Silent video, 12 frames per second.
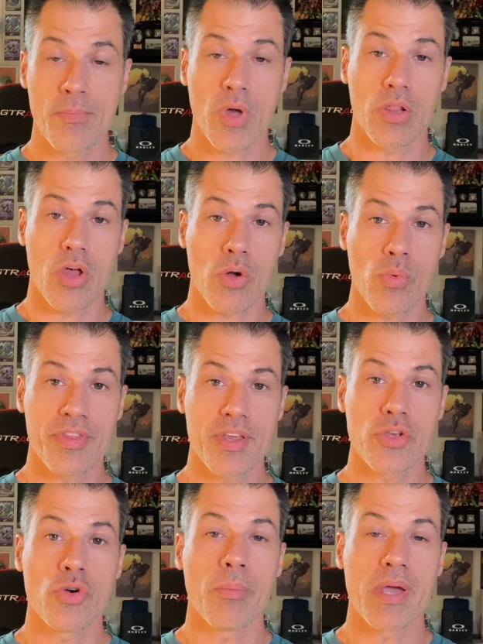along with
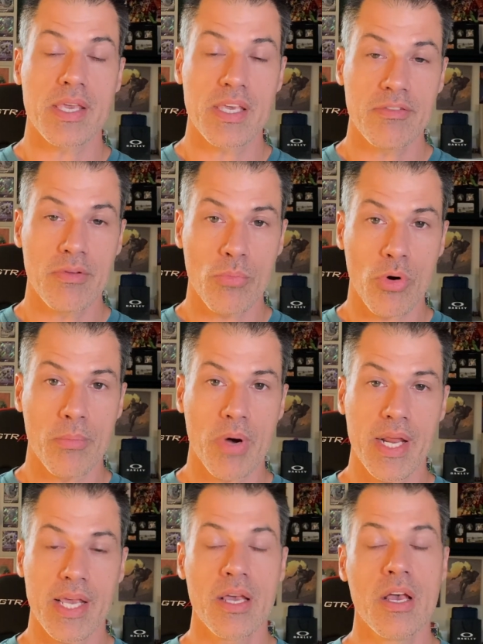it, you'll make even more
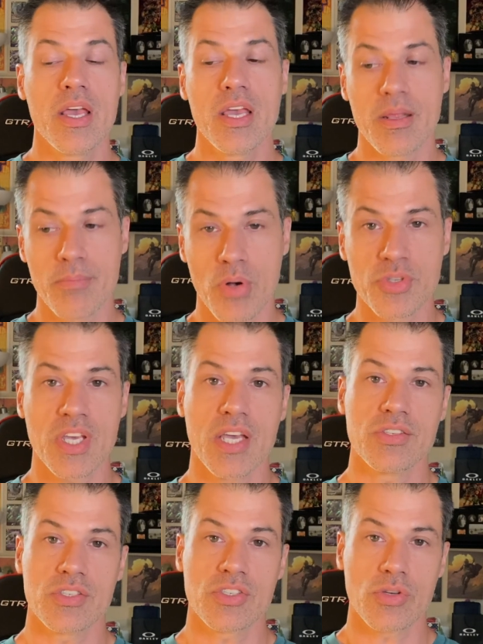money in most
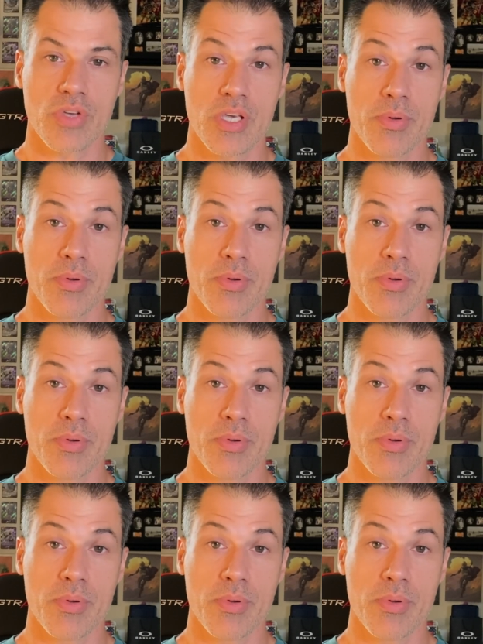cases, so keep